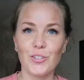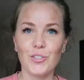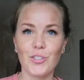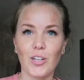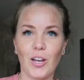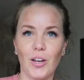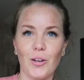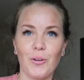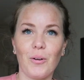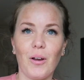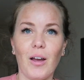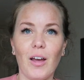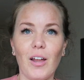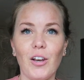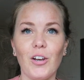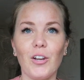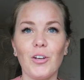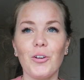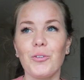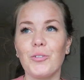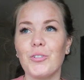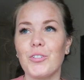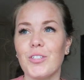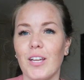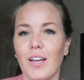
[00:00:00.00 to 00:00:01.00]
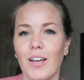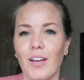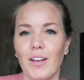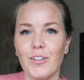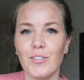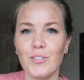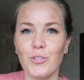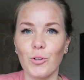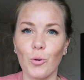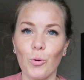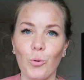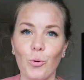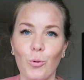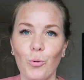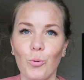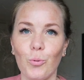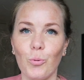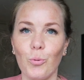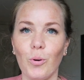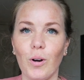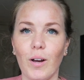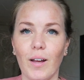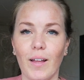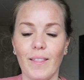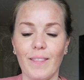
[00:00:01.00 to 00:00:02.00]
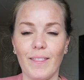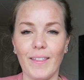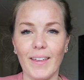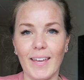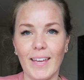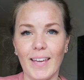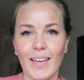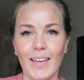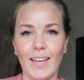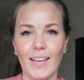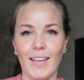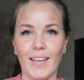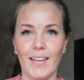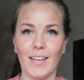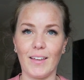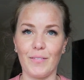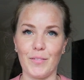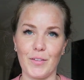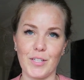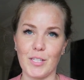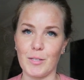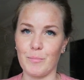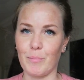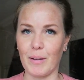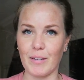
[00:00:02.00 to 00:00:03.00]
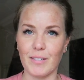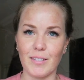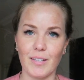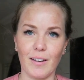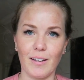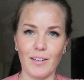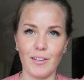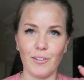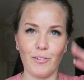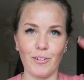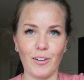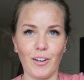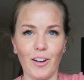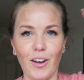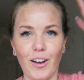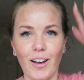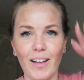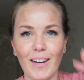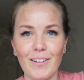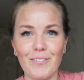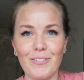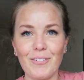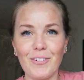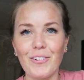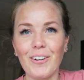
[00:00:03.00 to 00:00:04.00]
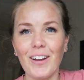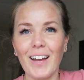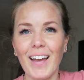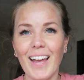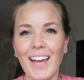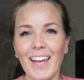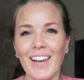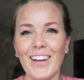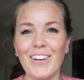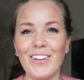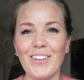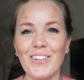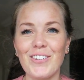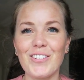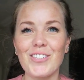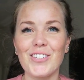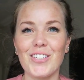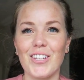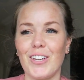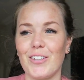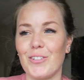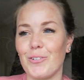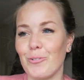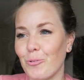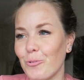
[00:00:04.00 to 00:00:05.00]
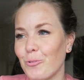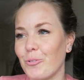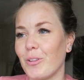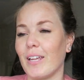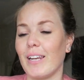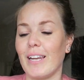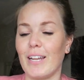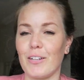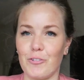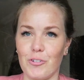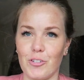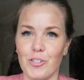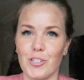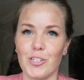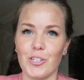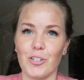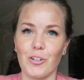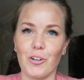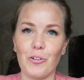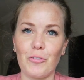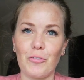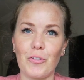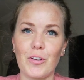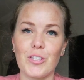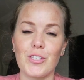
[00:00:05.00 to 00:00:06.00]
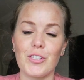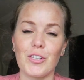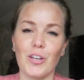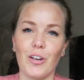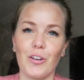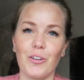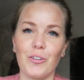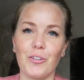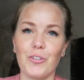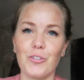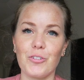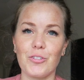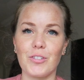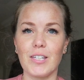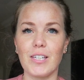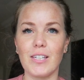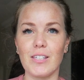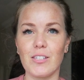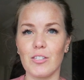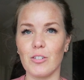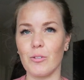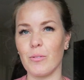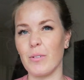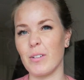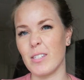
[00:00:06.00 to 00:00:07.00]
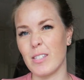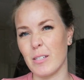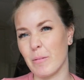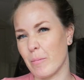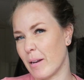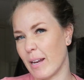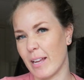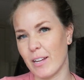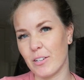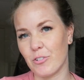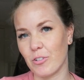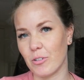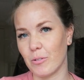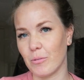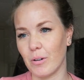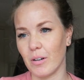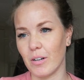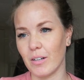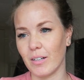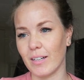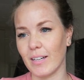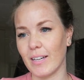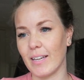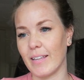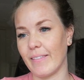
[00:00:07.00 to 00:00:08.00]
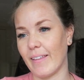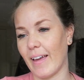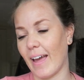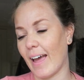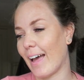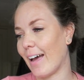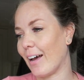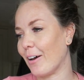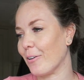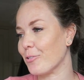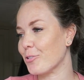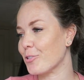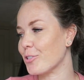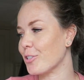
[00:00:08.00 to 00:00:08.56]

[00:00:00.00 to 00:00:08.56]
So Luke's turned all the, this is better, you're on a higher level. Luke's turned all the electricity off, so, because he's doing some electric work in the house.